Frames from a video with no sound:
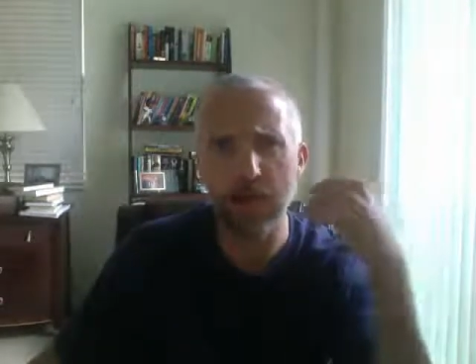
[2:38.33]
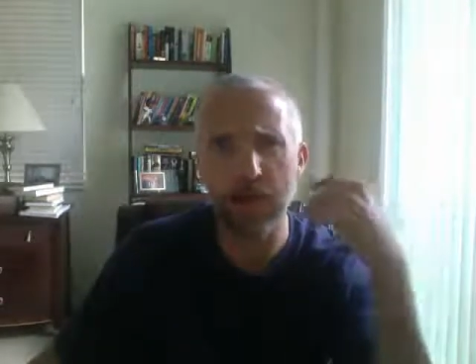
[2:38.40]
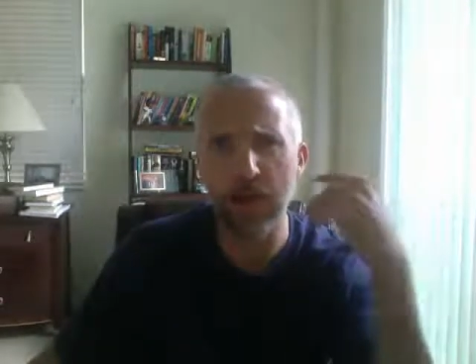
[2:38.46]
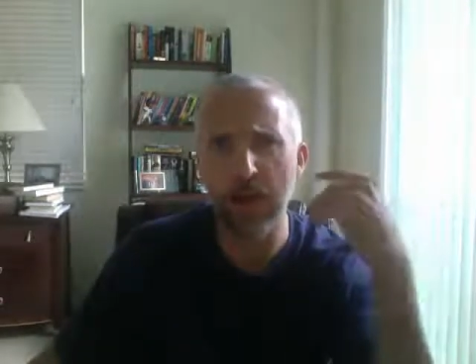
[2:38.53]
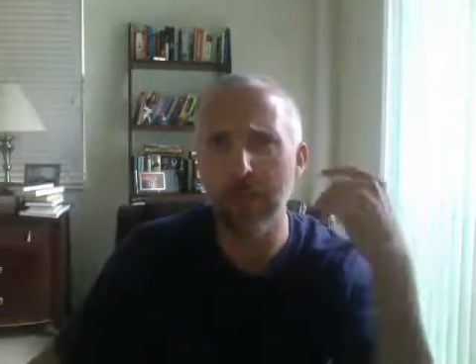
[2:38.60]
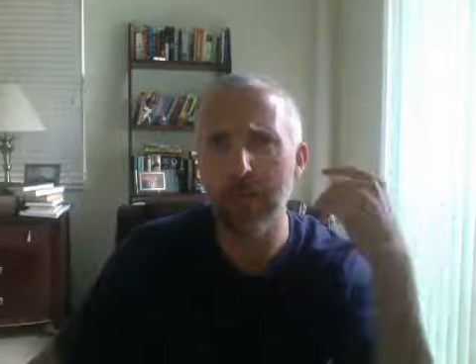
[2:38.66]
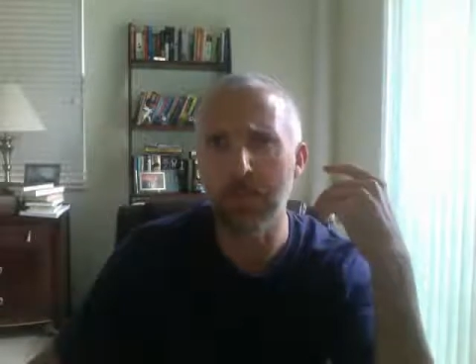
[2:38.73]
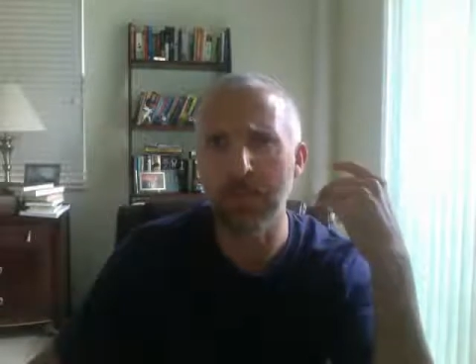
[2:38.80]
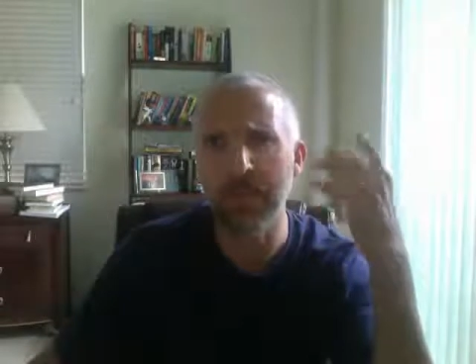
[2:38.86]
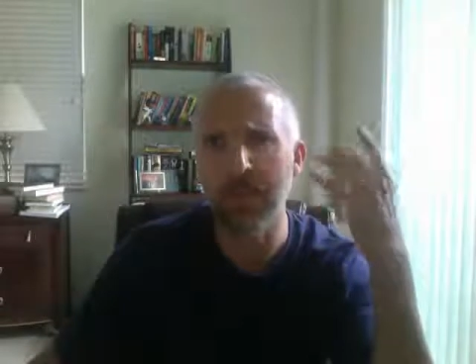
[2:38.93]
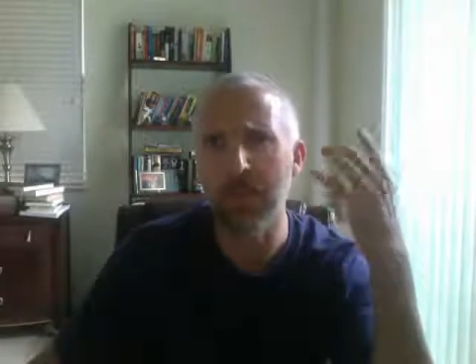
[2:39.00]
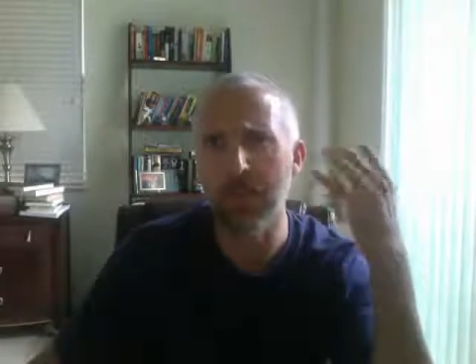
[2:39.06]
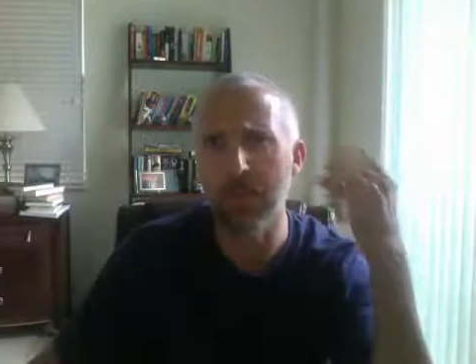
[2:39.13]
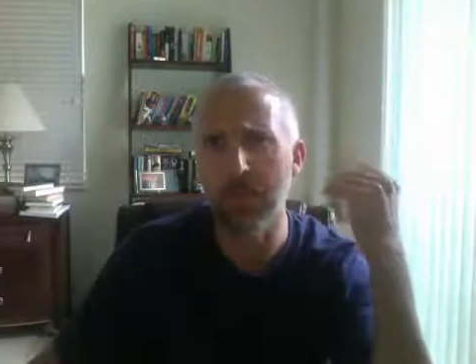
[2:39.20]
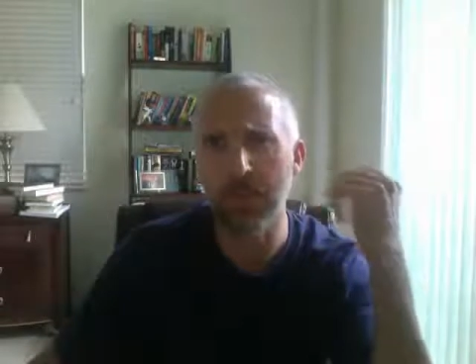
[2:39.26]
You can get
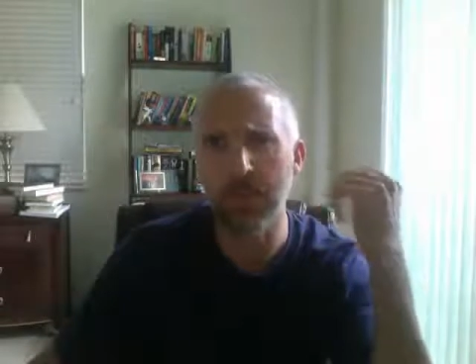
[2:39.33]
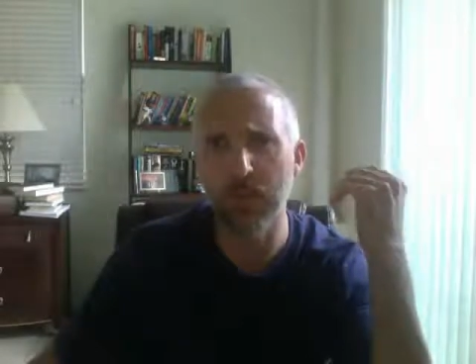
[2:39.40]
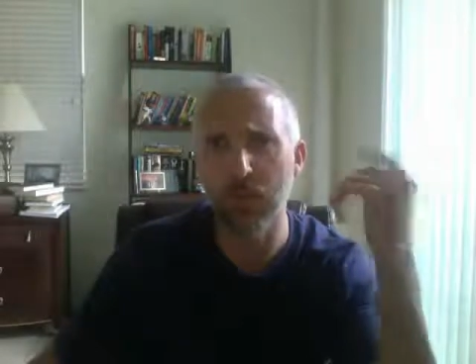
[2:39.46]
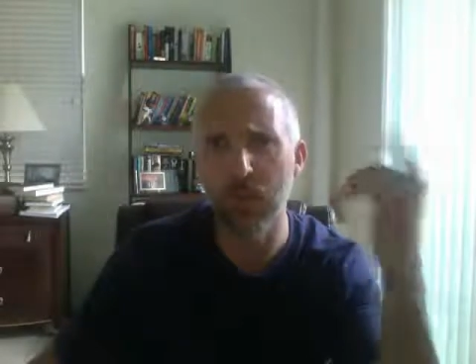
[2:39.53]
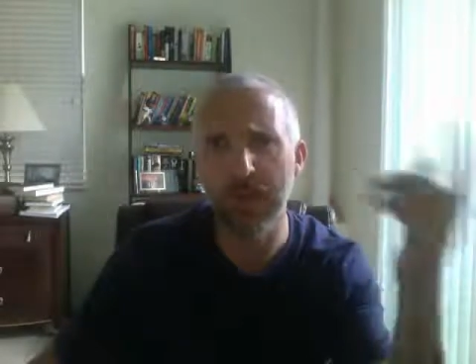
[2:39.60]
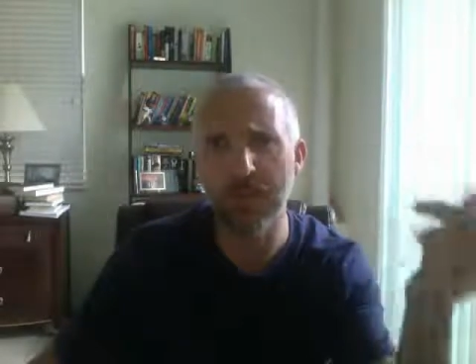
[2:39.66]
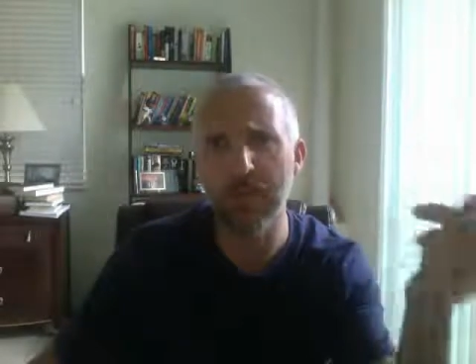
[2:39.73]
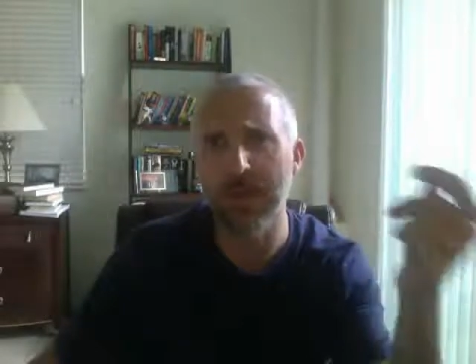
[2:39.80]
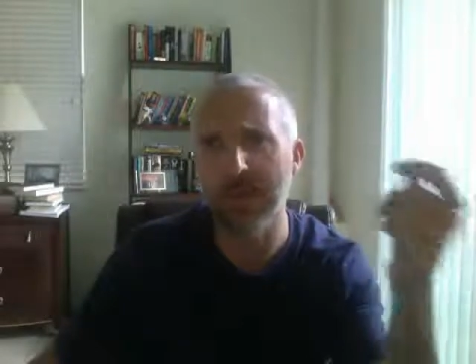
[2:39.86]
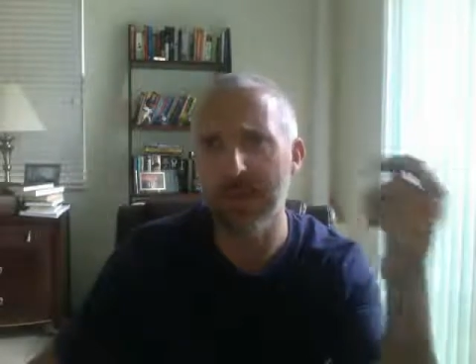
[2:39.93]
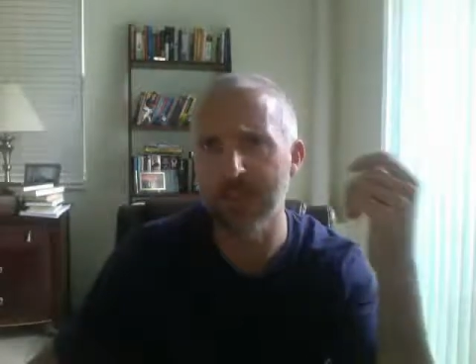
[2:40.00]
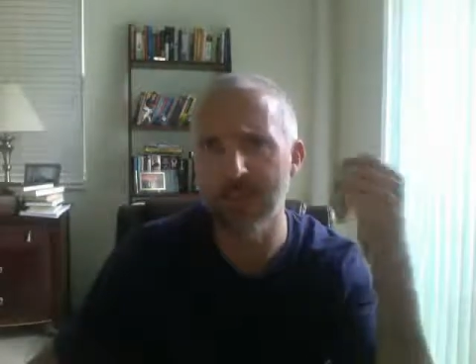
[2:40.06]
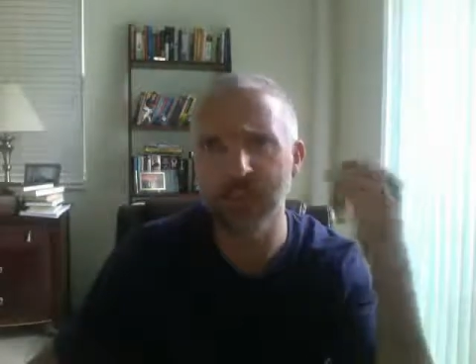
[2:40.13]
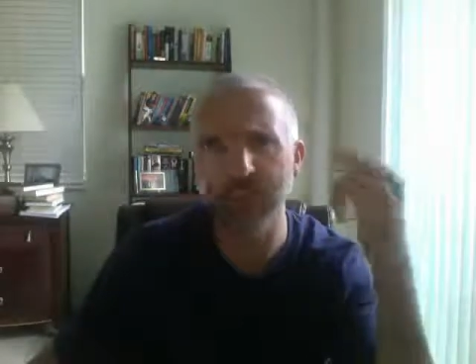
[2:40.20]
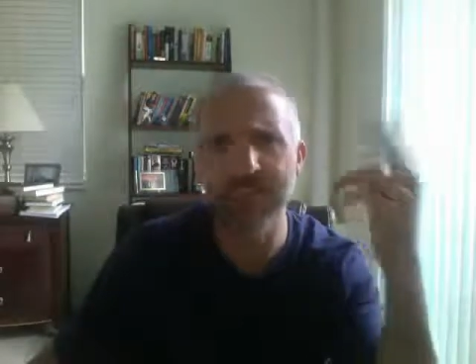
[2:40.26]
direct
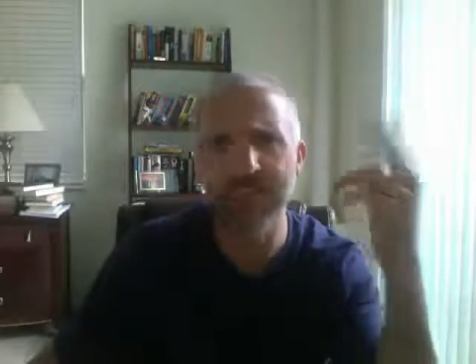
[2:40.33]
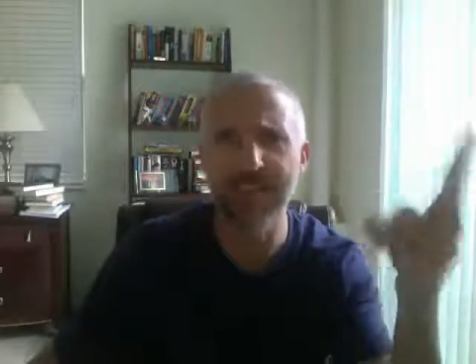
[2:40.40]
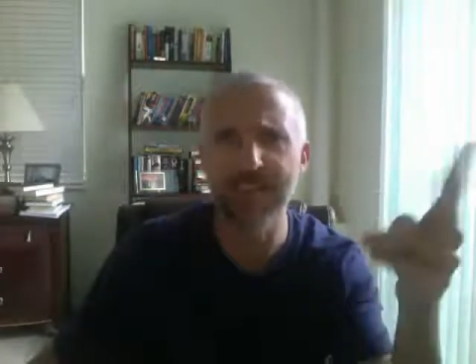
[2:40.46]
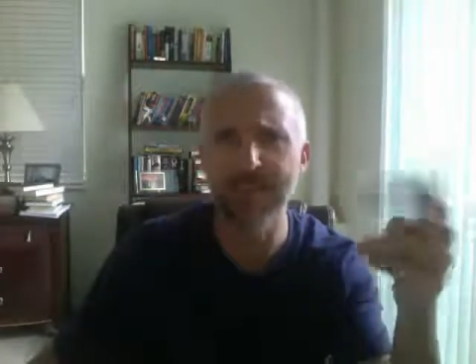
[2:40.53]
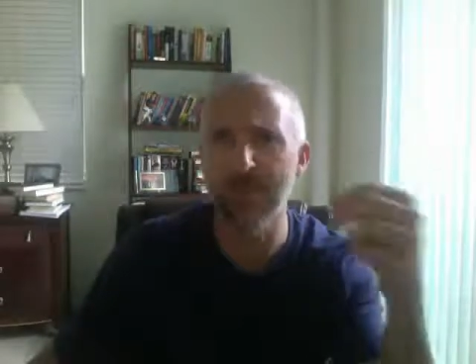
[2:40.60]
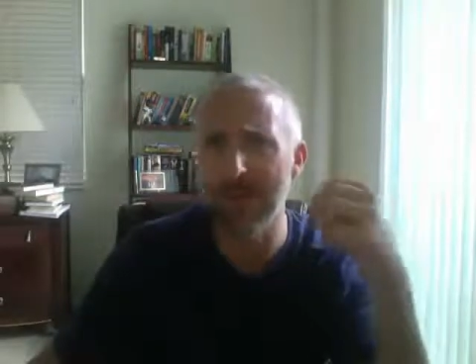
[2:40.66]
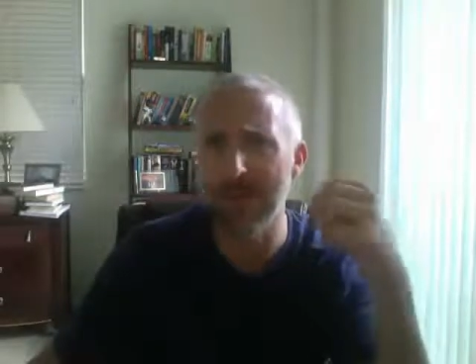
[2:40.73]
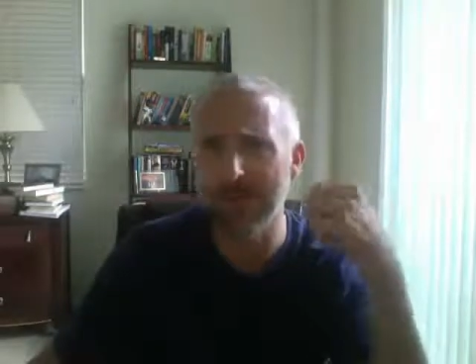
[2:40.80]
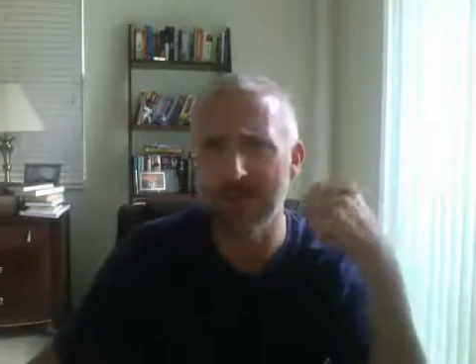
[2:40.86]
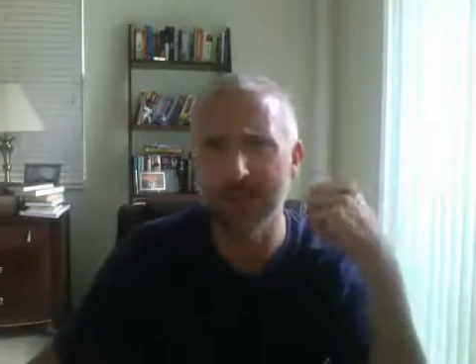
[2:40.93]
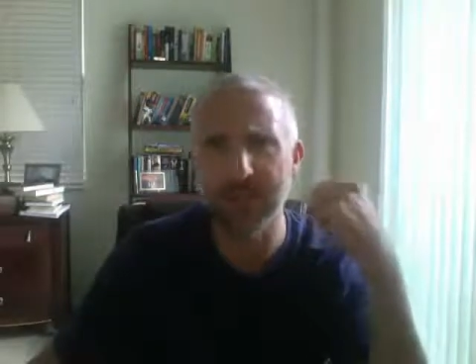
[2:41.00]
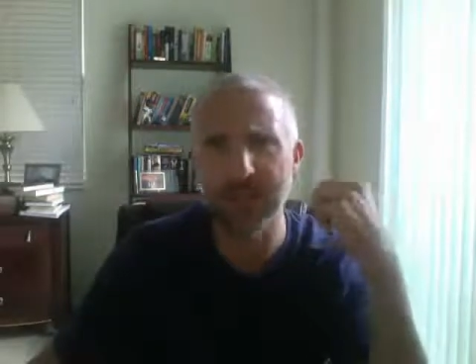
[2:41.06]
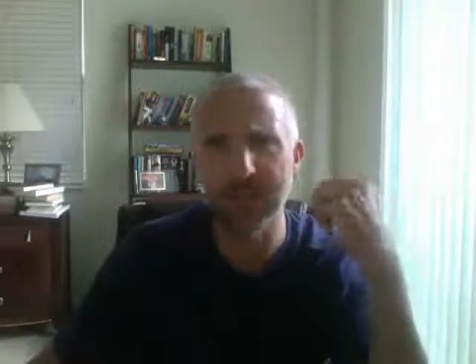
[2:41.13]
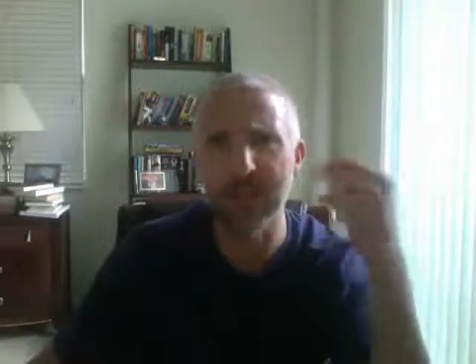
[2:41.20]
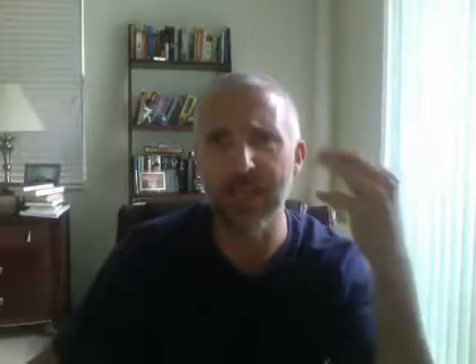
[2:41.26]
message, instant
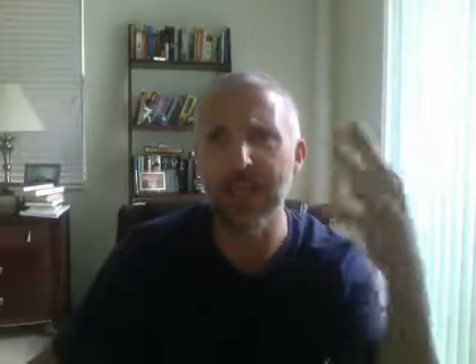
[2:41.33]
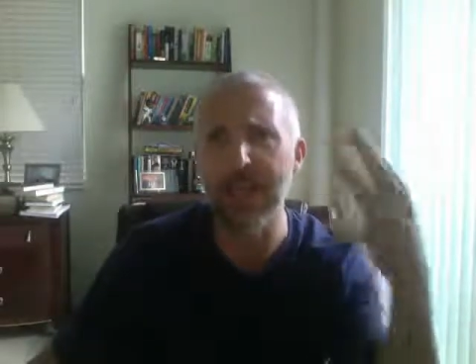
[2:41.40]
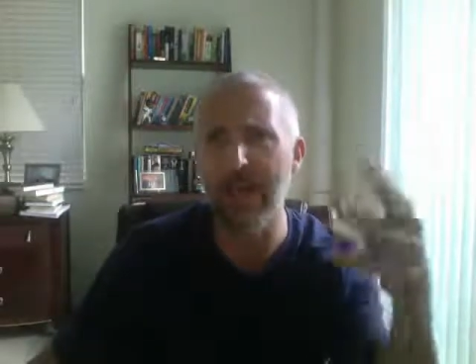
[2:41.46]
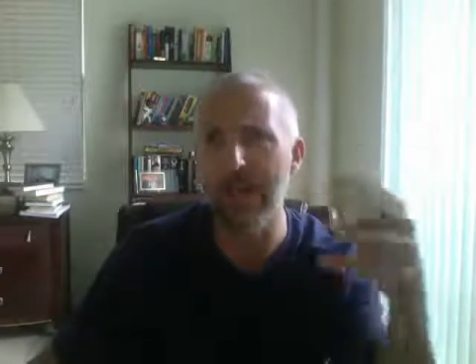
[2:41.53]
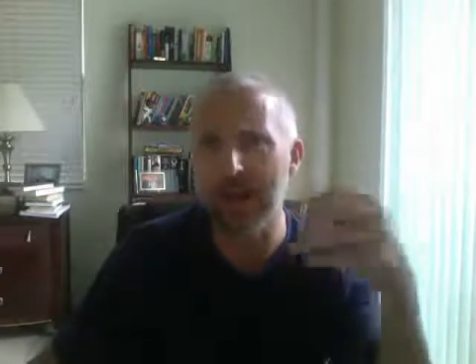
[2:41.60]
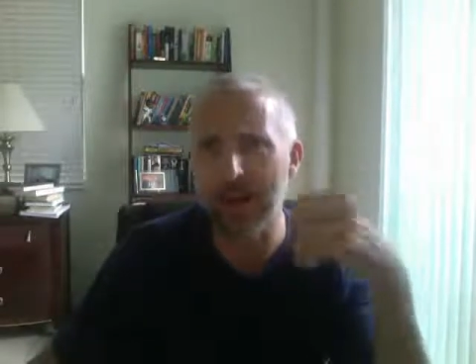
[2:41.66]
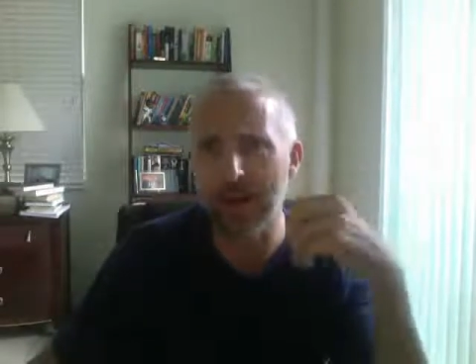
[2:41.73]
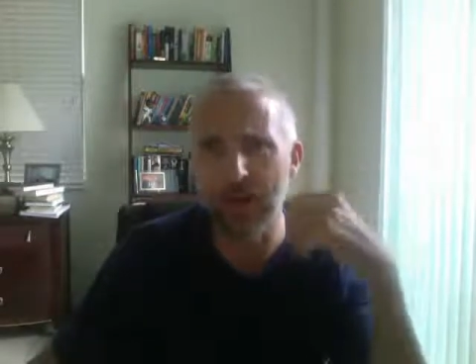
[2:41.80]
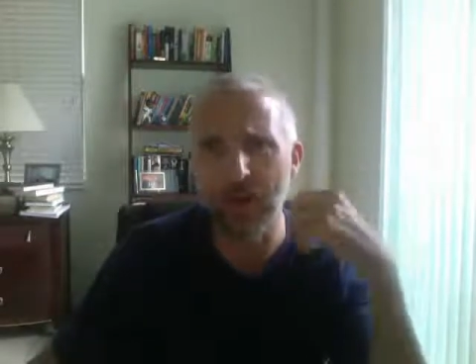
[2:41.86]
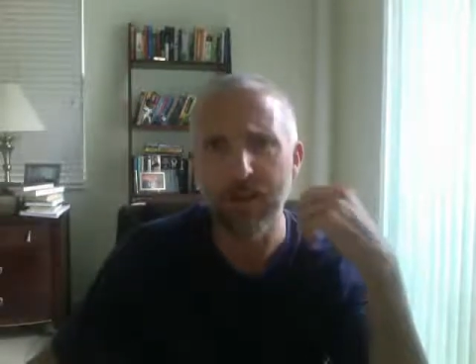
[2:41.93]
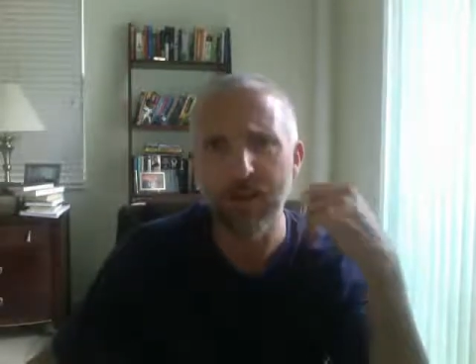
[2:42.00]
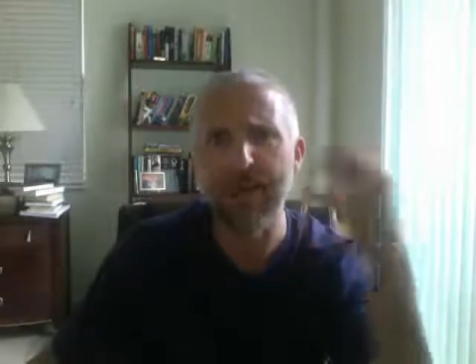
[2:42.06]
message, email,